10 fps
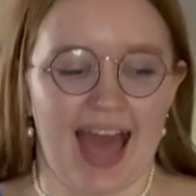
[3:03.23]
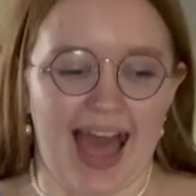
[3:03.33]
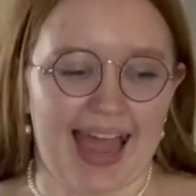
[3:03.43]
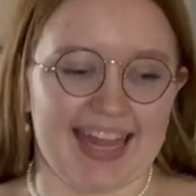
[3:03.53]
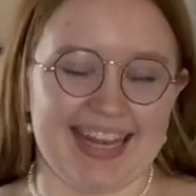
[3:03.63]

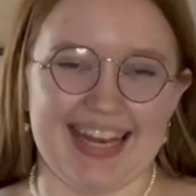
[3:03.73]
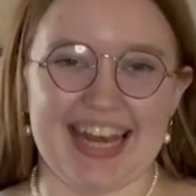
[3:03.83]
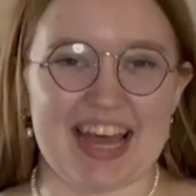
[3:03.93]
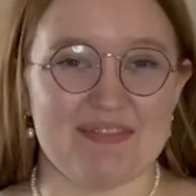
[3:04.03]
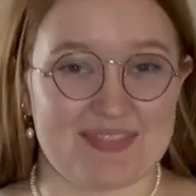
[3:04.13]
I
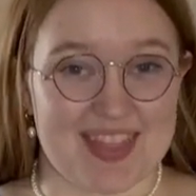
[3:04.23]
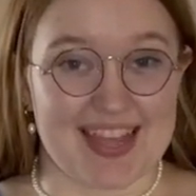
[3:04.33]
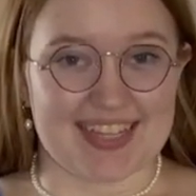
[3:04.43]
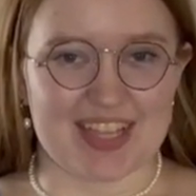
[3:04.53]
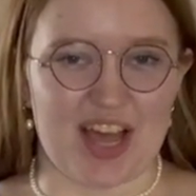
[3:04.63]
love
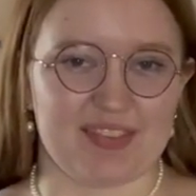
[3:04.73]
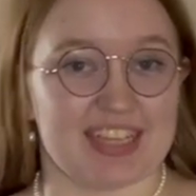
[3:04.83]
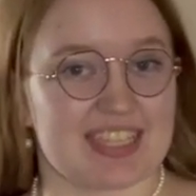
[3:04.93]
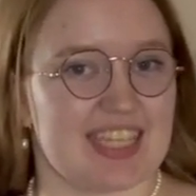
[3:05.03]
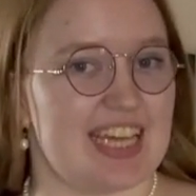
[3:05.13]
this.
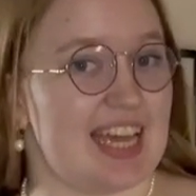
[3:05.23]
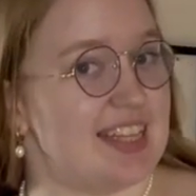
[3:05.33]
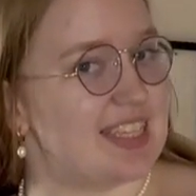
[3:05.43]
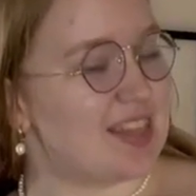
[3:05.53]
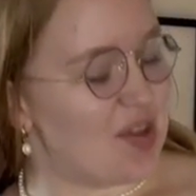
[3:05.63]
Obviously,
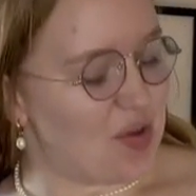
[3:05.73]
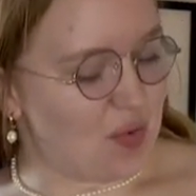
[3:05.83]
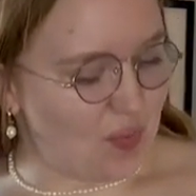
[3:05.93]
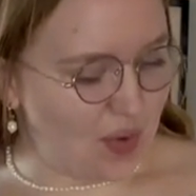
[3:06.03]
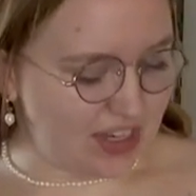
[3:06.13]
it's
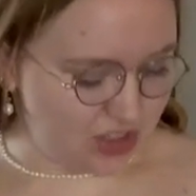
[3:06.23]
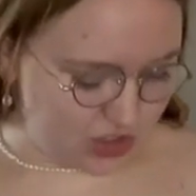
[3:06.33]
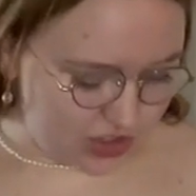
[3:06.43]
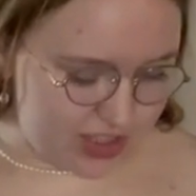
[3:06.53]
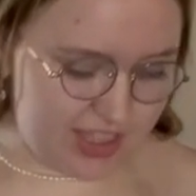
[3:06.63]
one
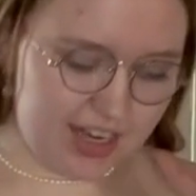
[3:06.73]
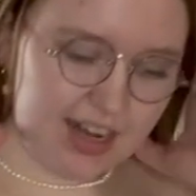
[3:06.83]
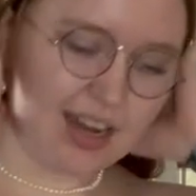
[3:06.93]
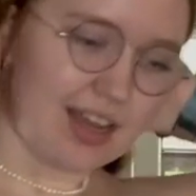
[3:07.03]
shoulder.